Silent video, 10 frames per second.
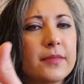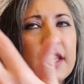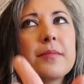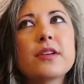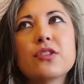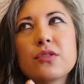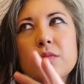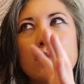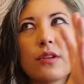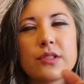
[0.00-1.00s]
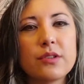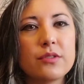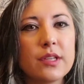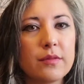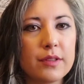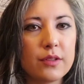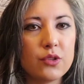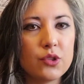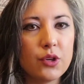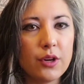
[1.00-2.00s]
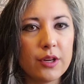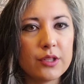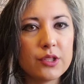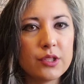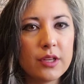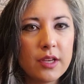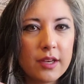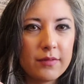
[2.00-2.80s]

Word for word: image is more associated with the church.